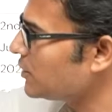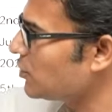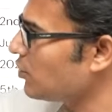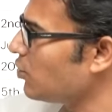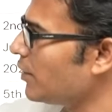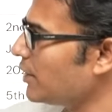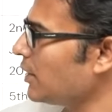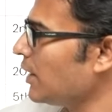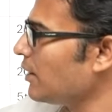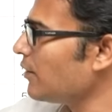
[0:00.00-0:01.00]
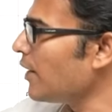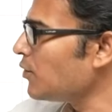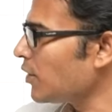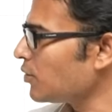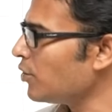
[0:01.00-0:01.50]
tests are over, then
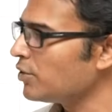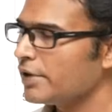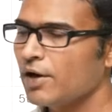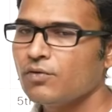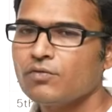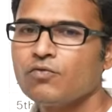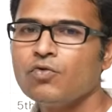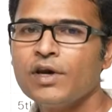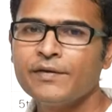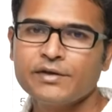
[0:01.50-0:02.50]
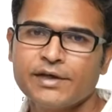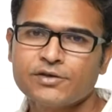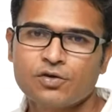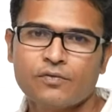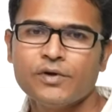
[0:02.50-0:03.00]
you are going to have full length
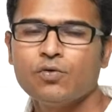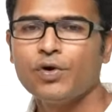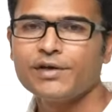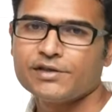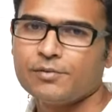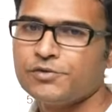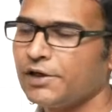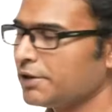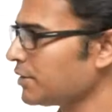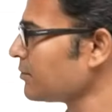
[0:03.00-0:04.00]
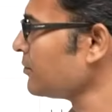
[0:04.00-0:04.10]
test of the OS subject.